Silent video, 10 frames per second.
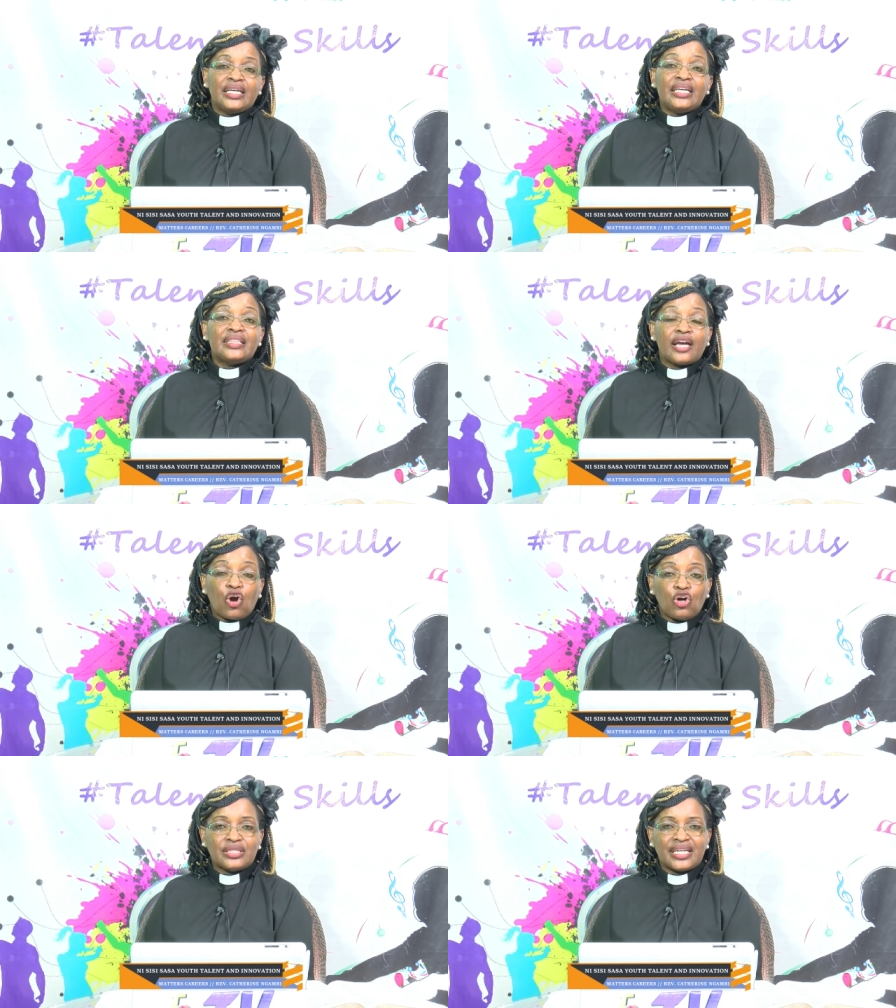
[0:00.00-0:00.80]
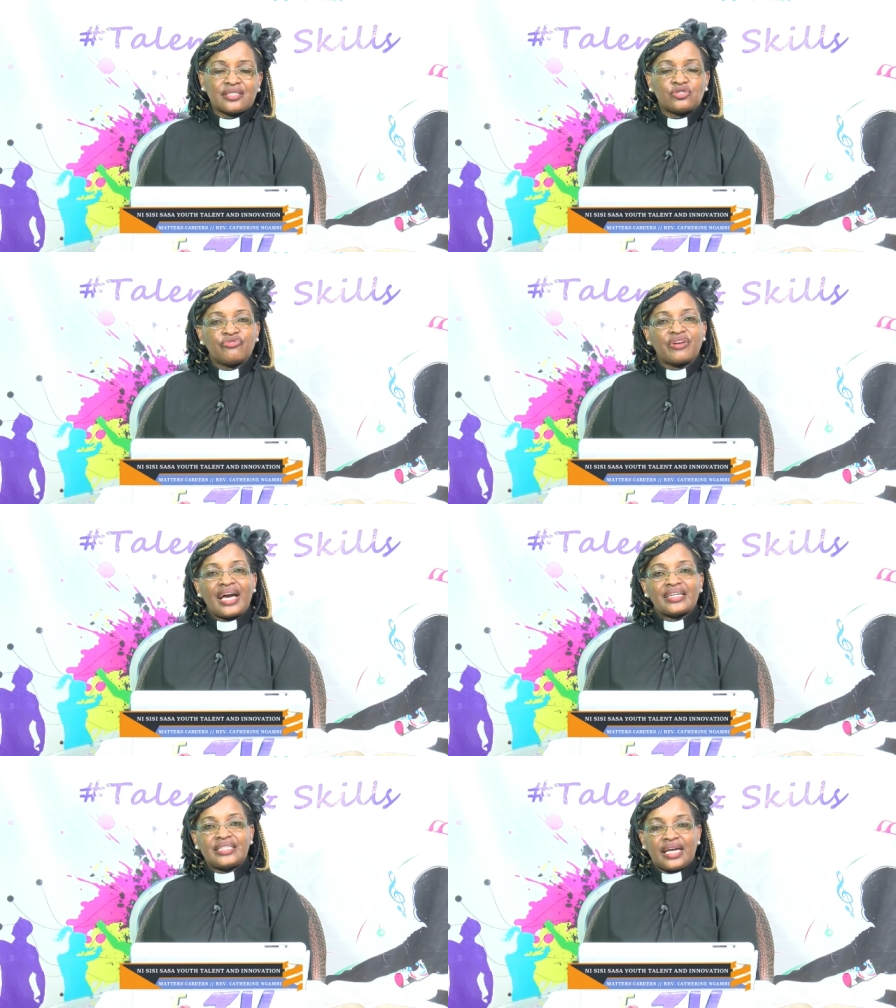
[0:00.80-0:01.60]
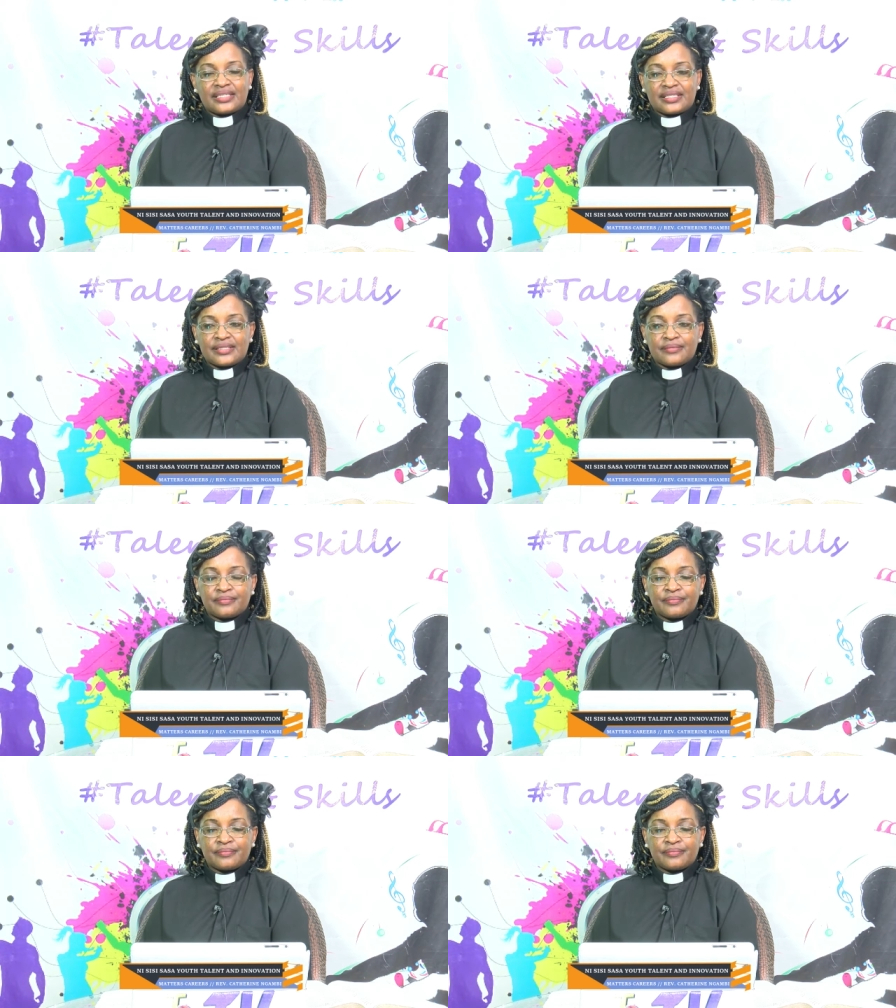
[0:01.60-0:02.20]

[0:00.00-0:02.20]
In the context of careers,